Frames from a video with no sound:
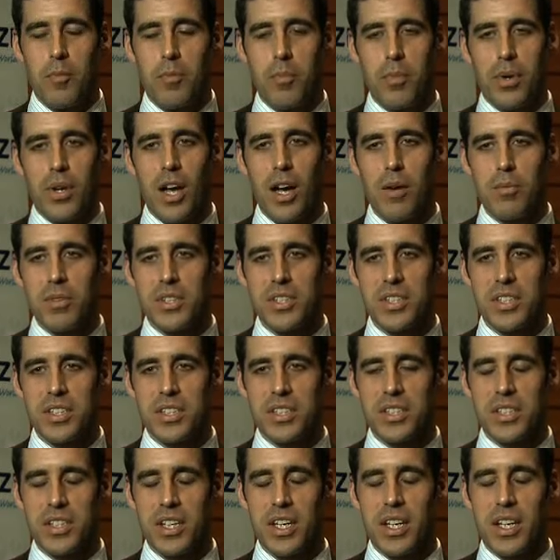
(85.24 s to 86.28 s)
Polaris
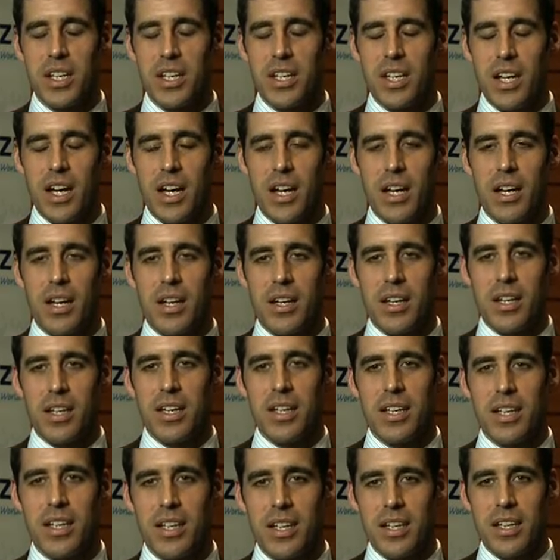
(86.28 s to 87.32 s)
is an
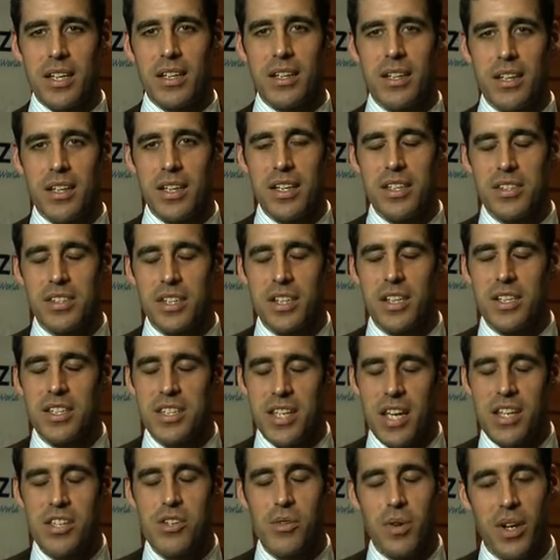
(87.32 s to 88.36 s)

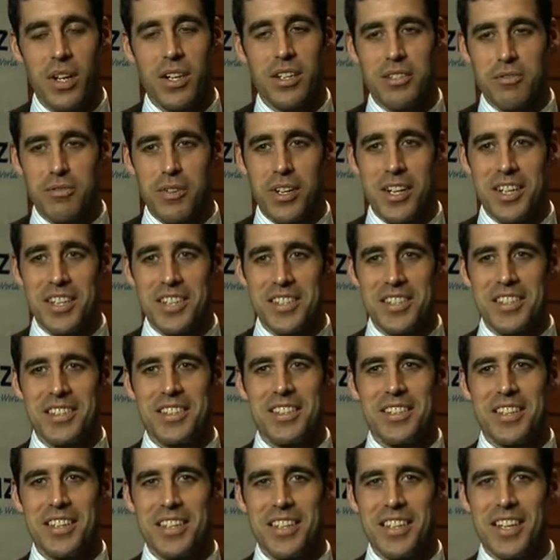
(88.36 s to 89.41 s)
attenuator device
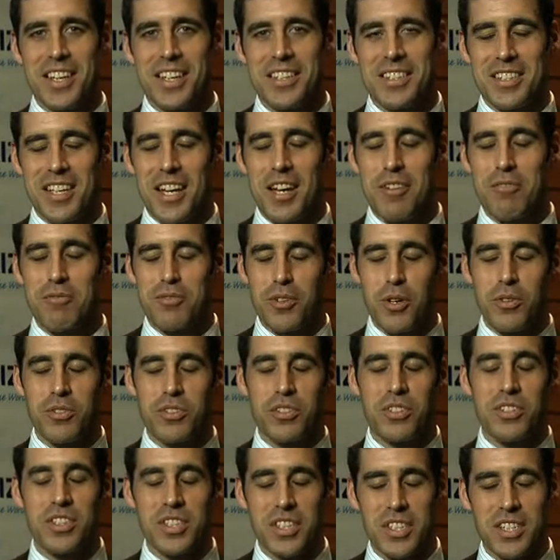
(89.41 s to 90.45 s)
that
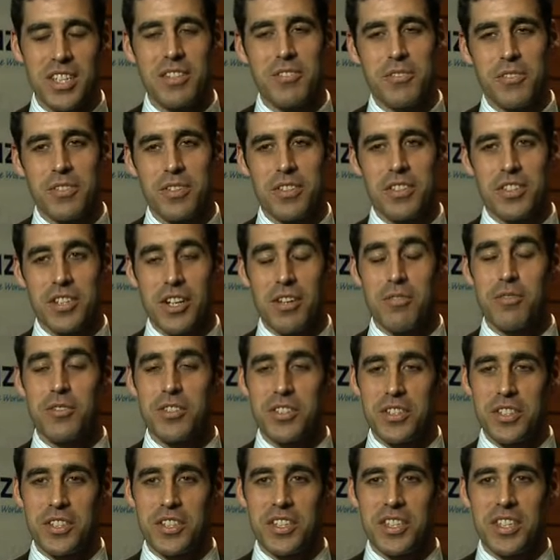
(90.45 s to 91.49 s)
floats on the
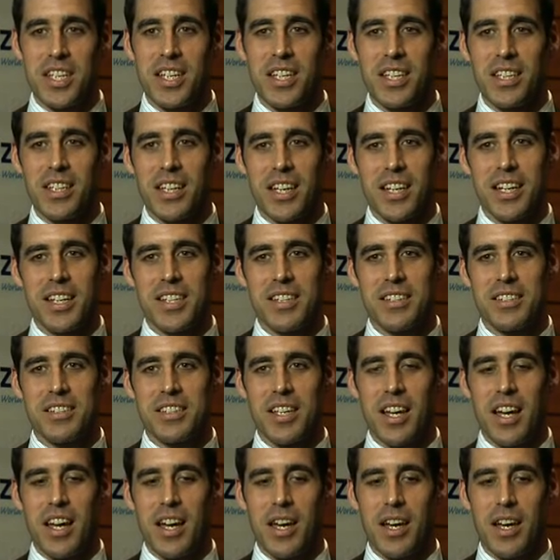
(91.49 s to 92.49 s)
surface of the sea. It's